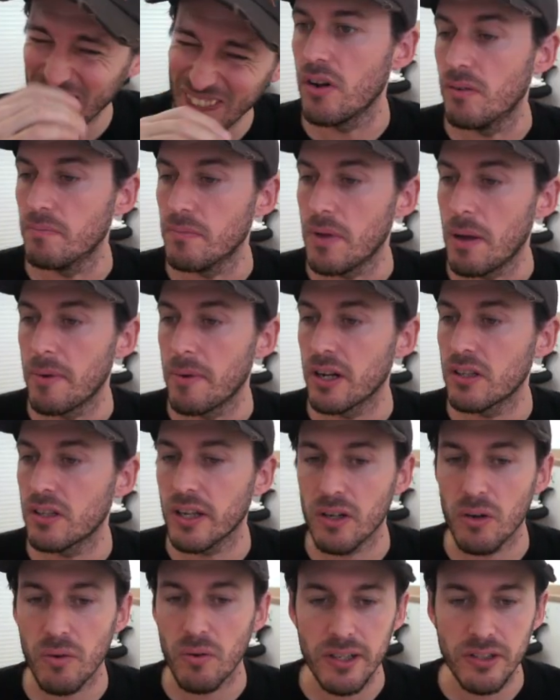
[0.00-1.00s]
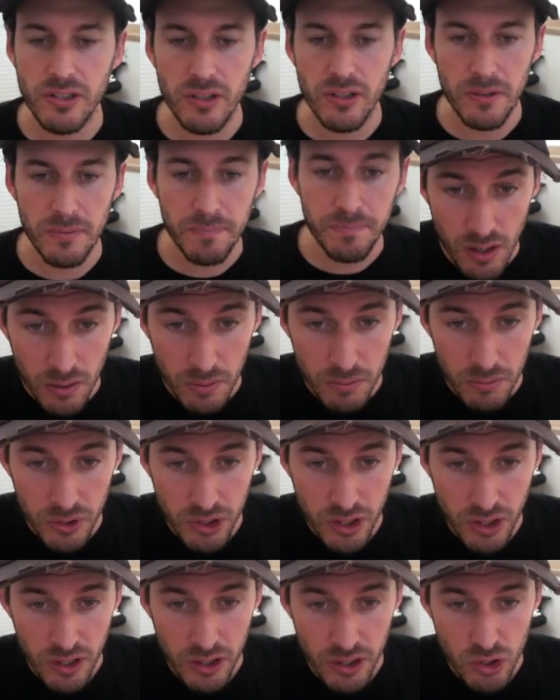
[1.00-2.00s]
I'm gonna click eraser. I'm
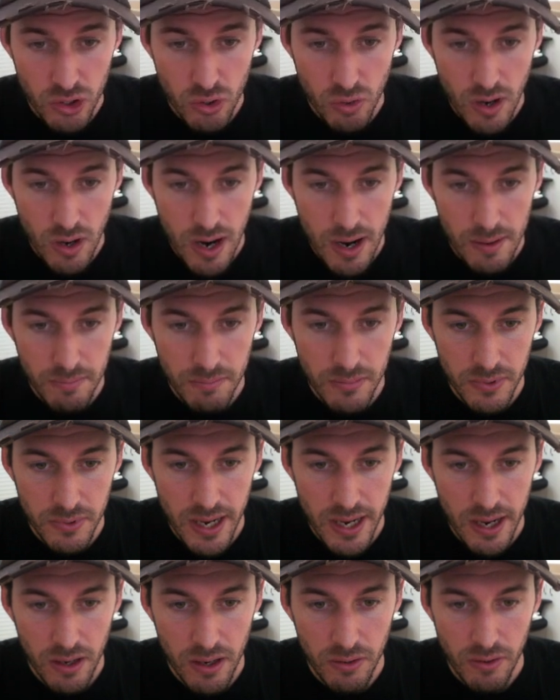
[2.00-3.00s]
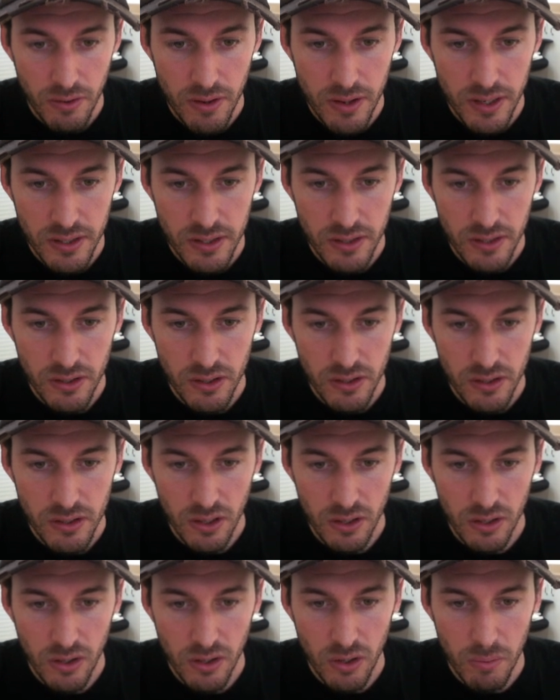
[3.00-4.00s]
just gonna drop down this just
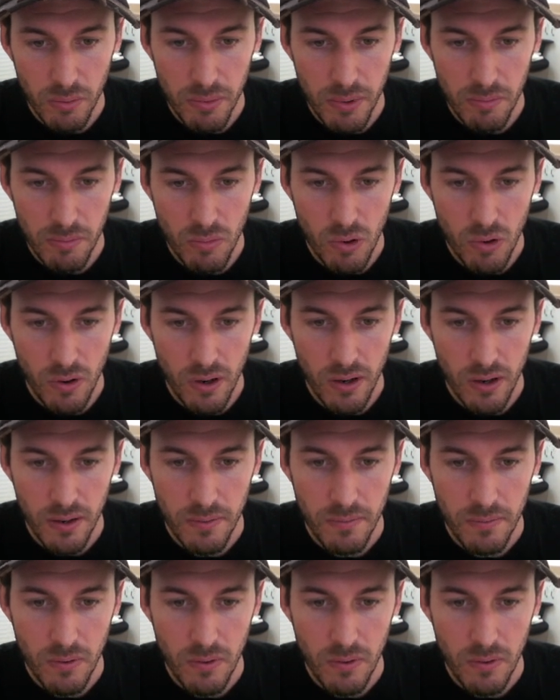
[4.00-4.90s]
a little bit more.